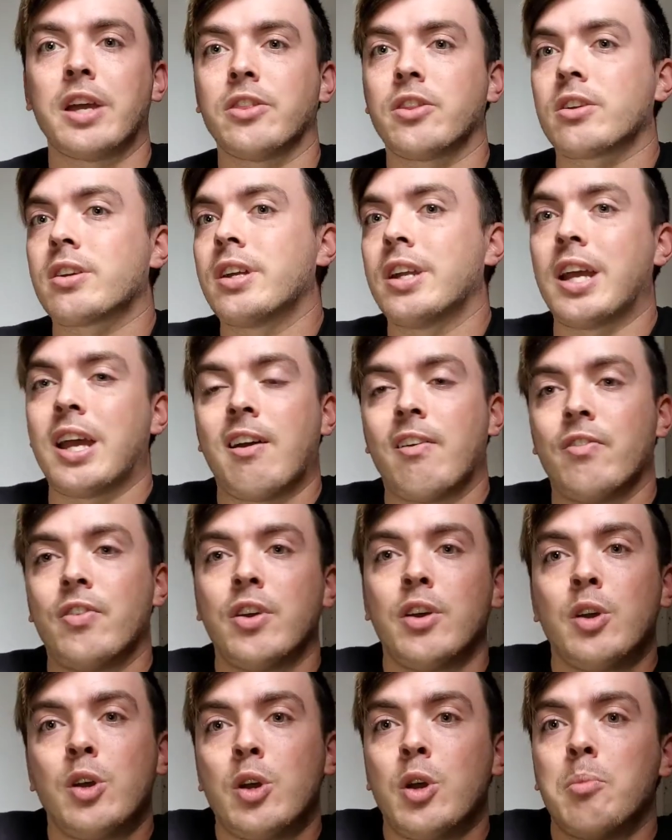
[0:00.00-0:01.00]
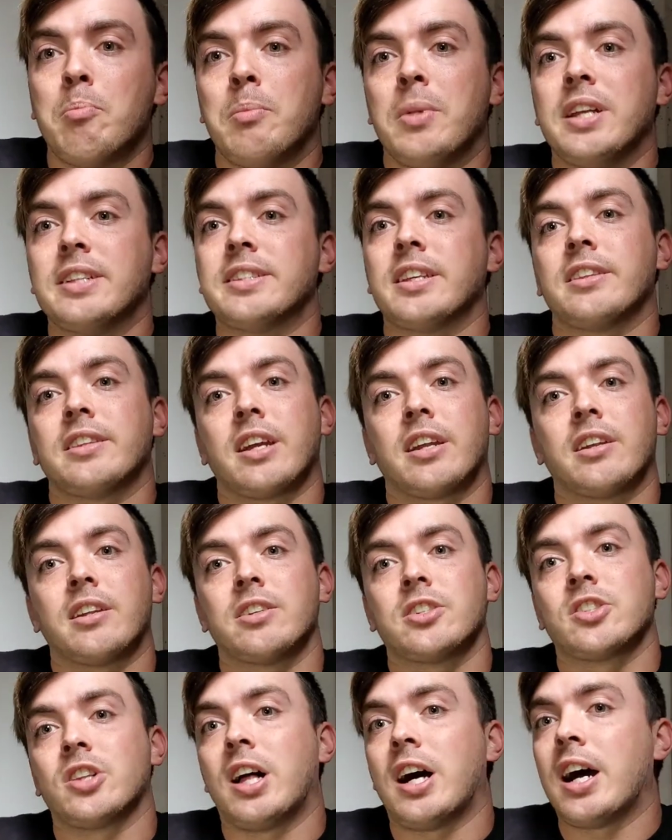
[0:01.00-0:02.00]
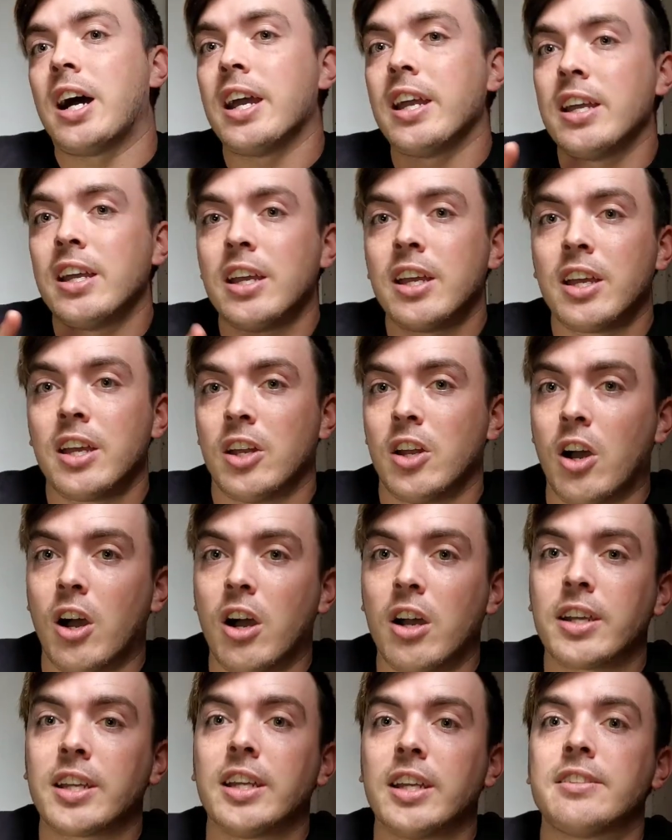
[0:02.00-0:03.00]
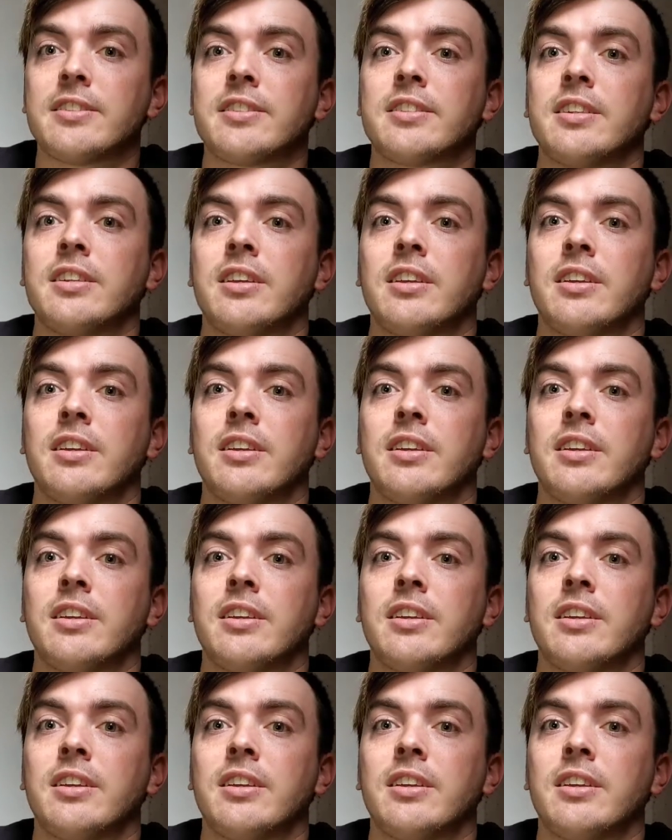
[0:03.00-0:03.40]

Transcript: They're going to have meets at the end of July, in August,